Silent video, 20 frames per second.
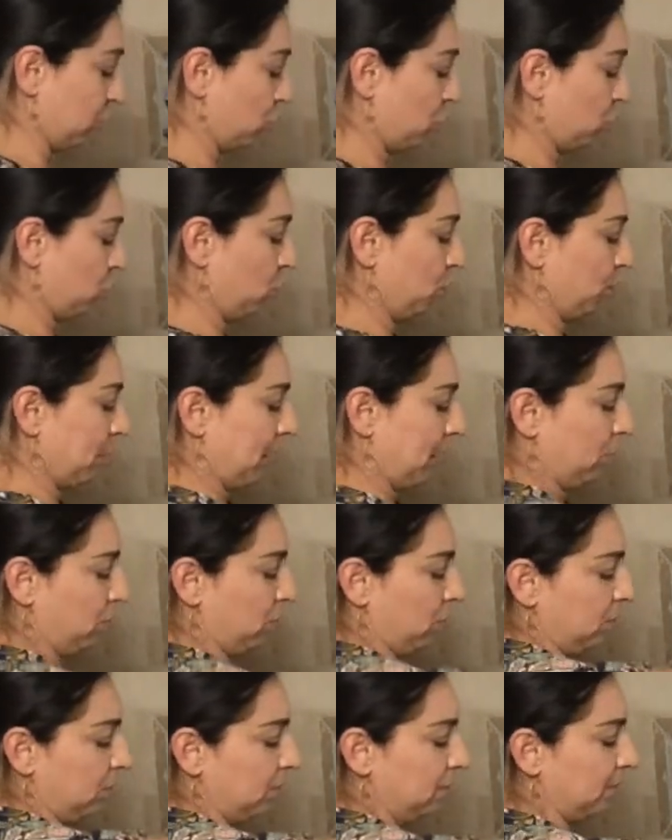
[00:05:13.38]
scoop
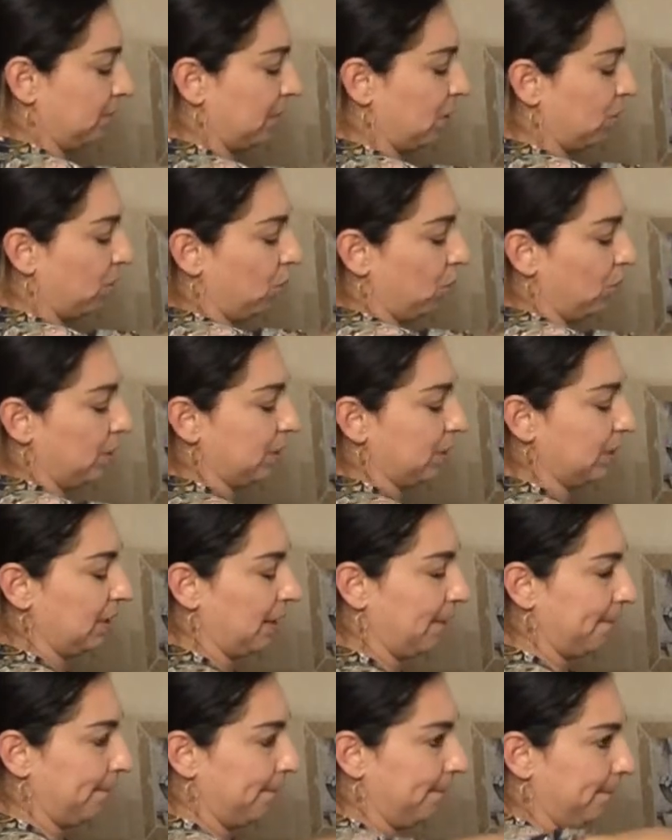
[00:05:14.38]
out about 1
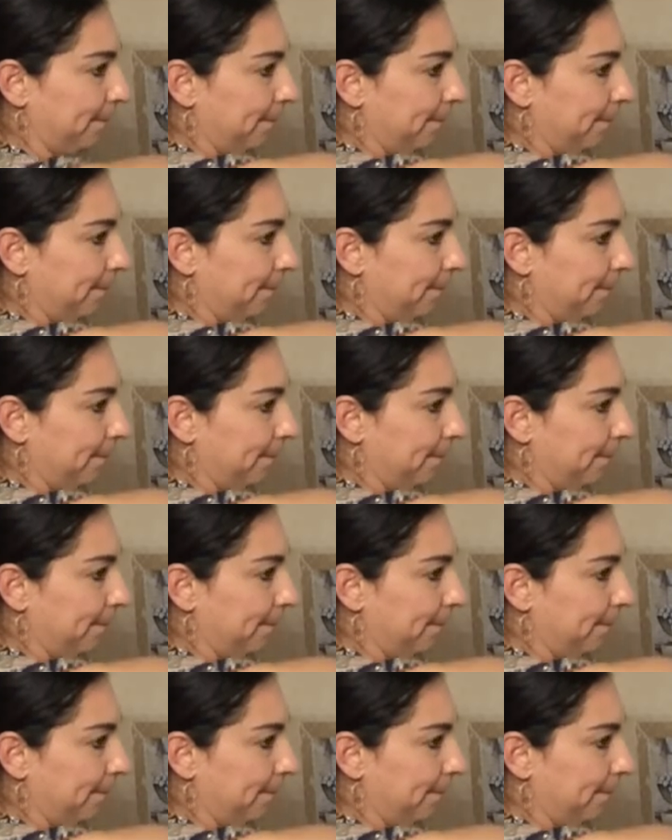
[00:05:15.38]
cup